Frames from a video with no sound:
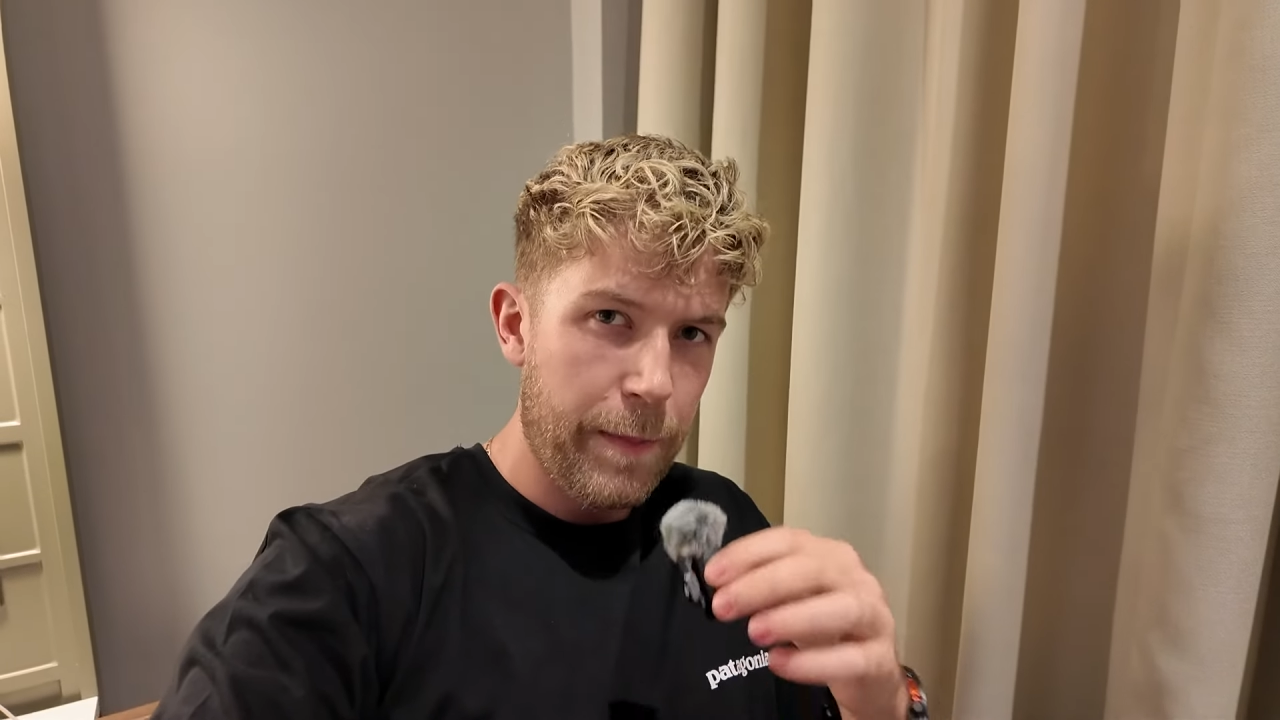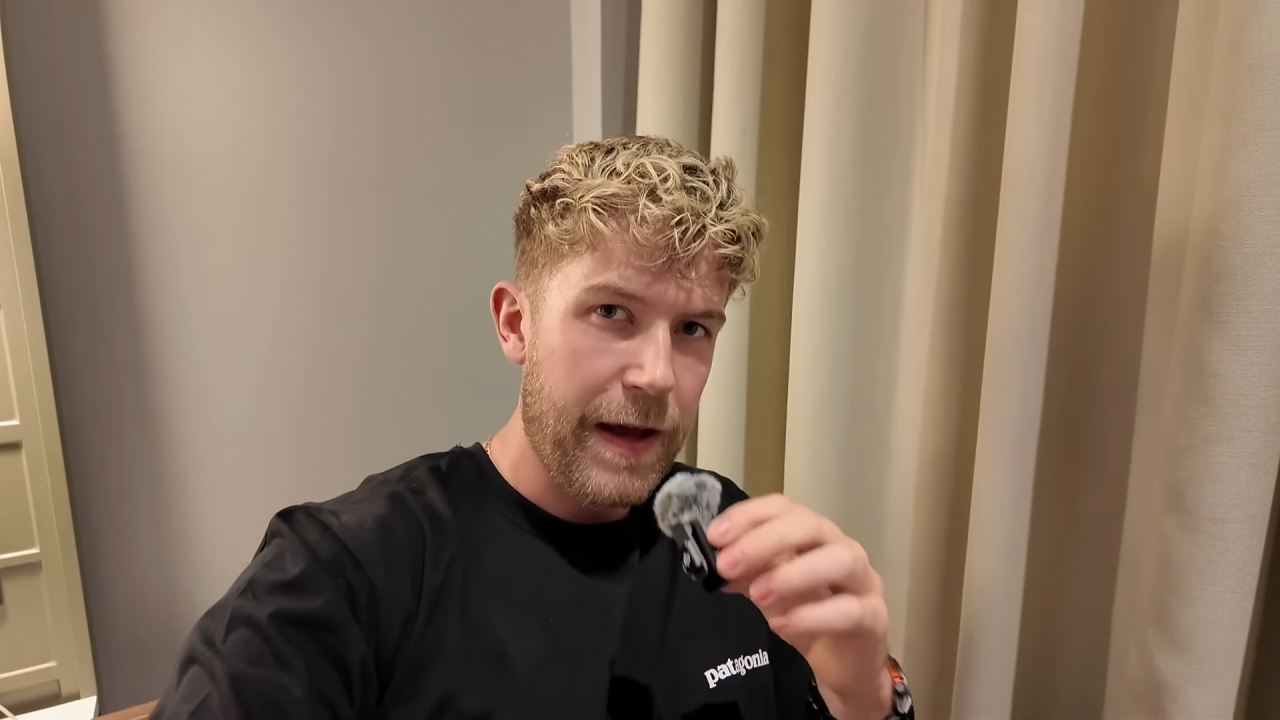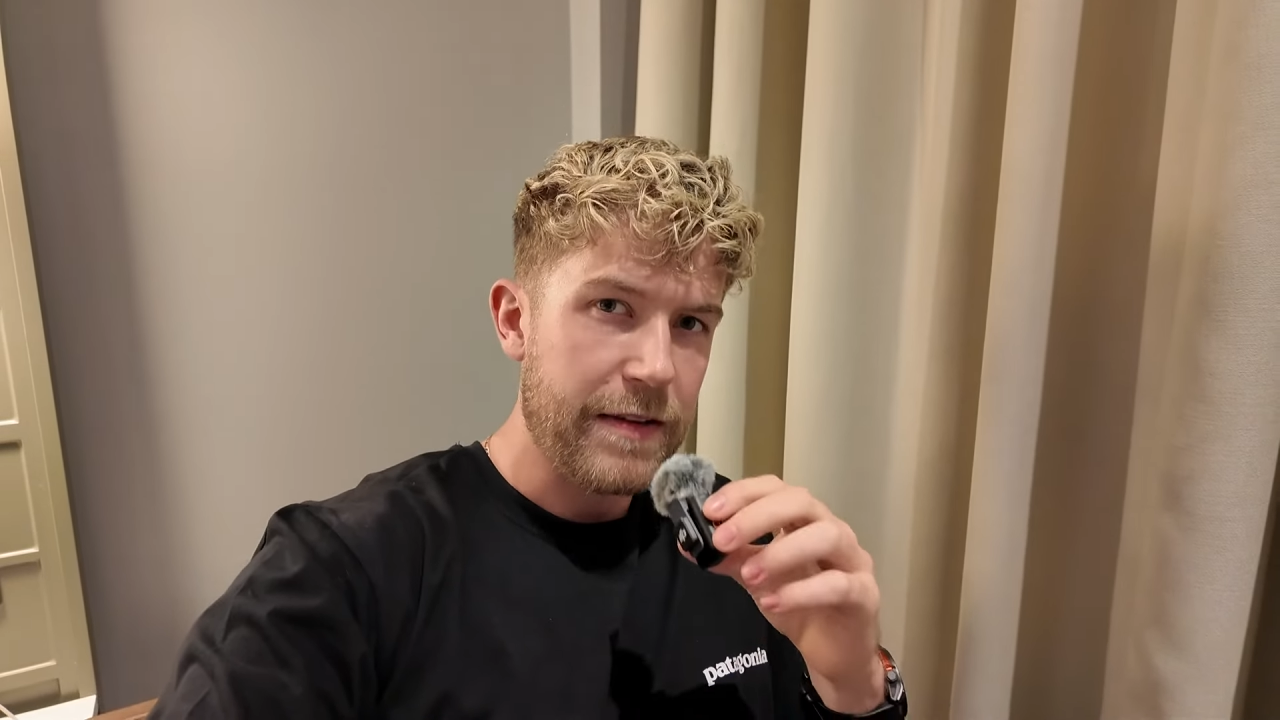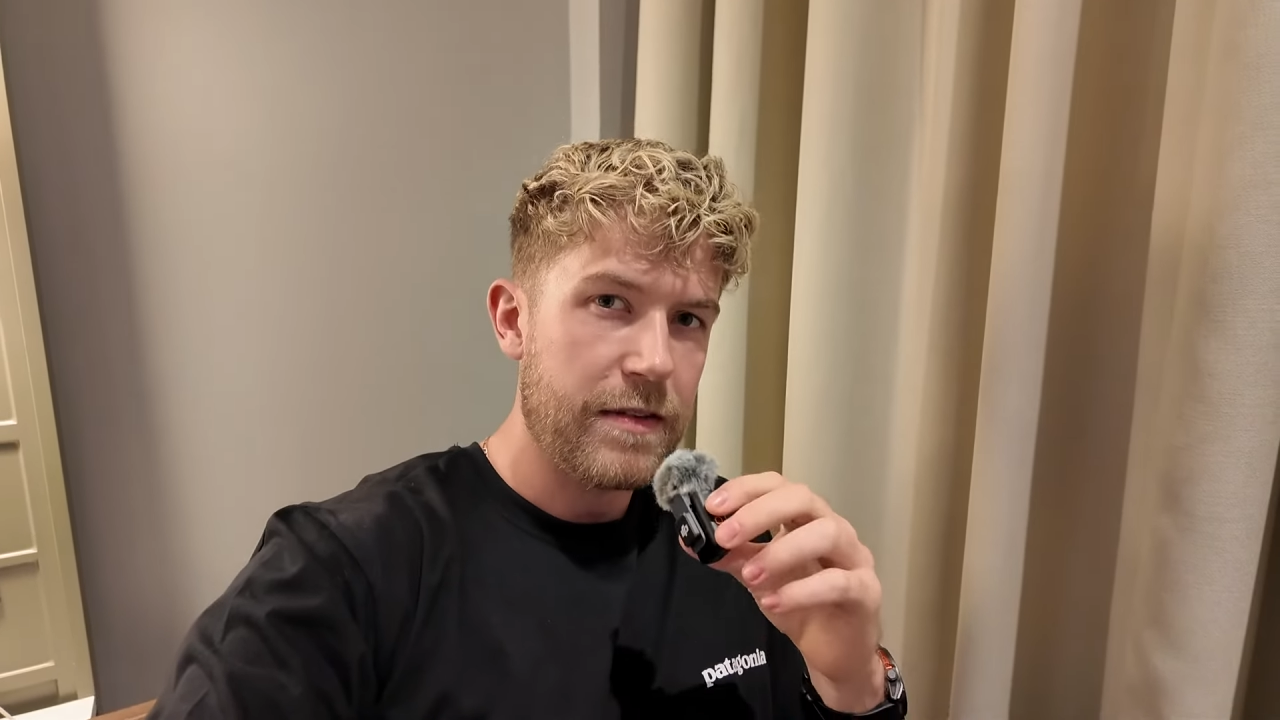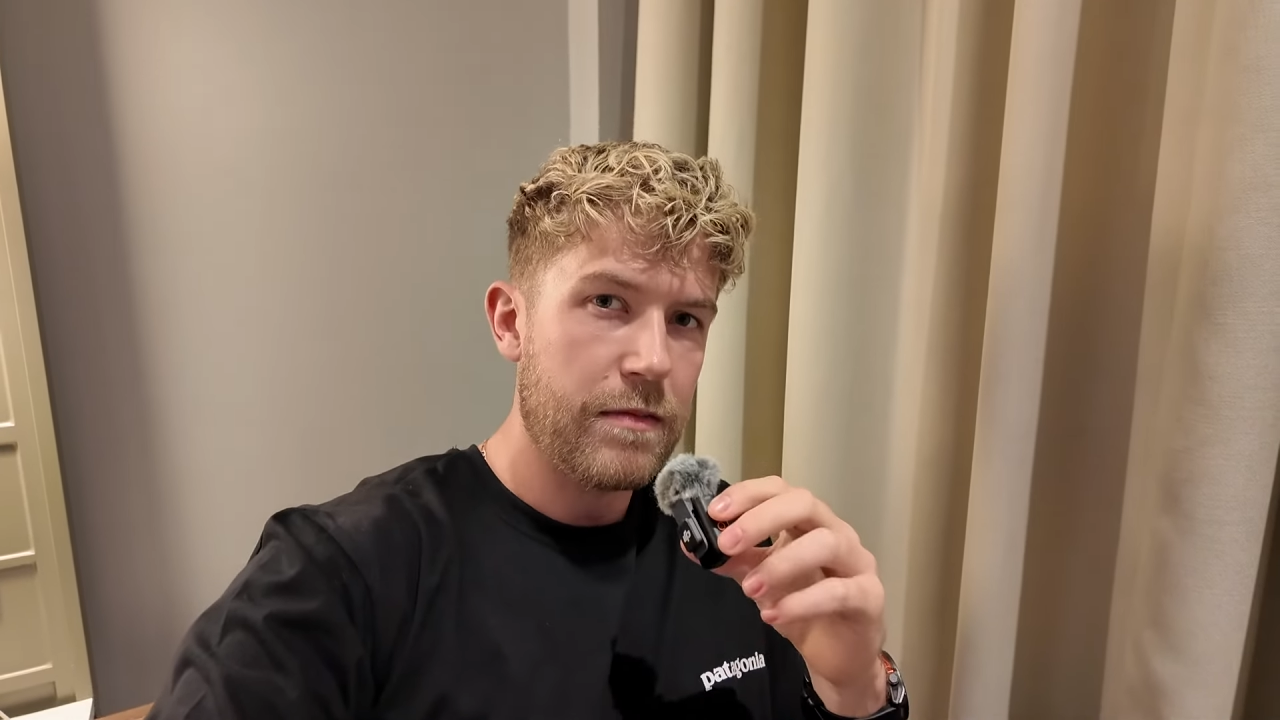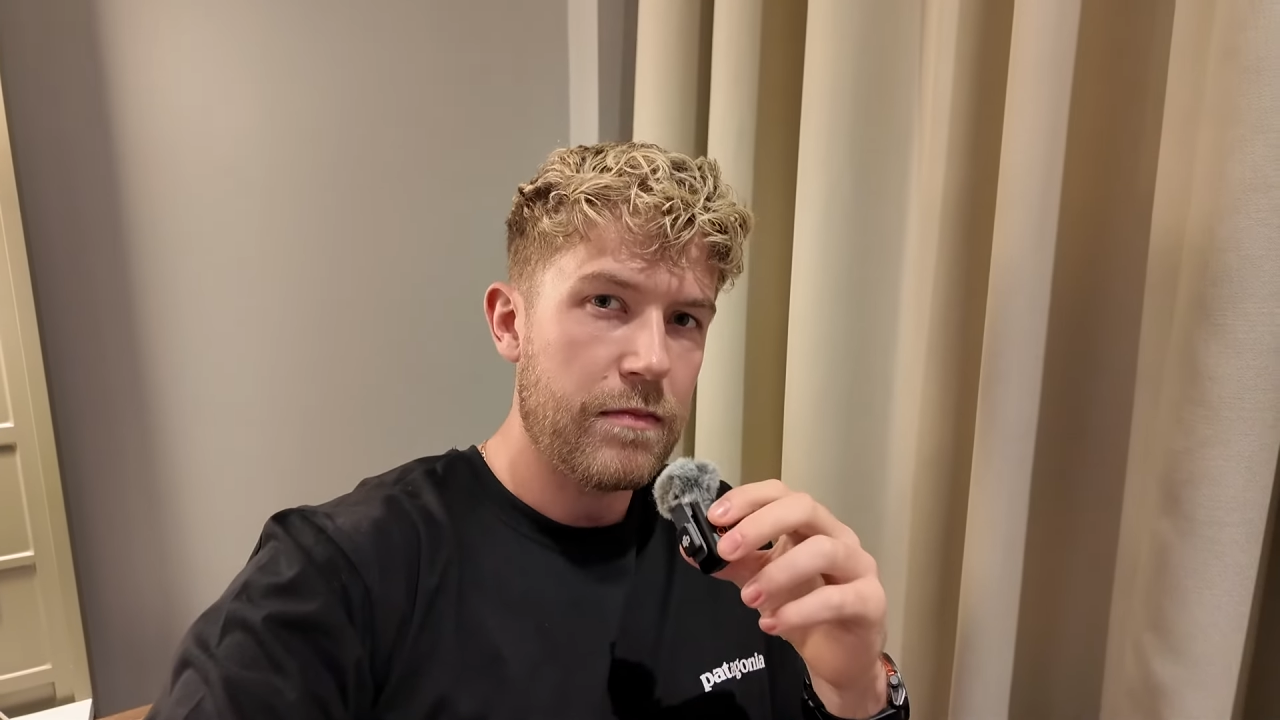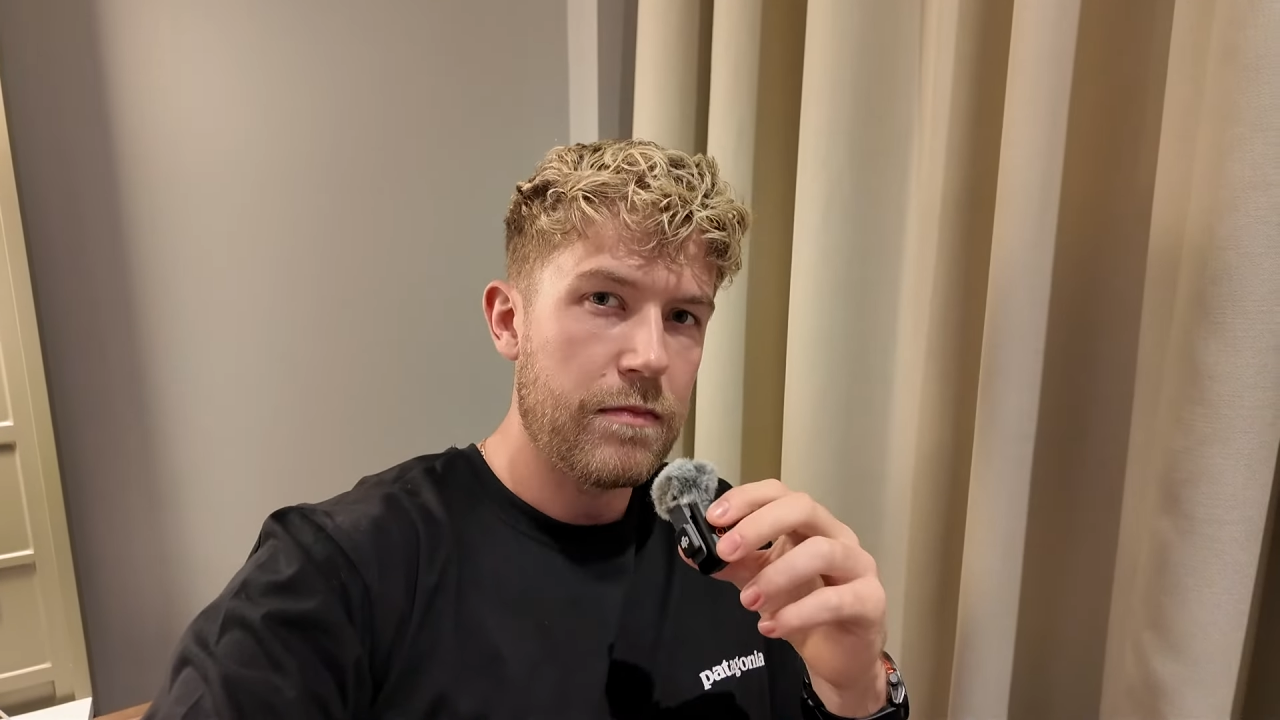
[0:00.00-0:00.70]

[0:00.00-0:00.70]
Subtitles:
past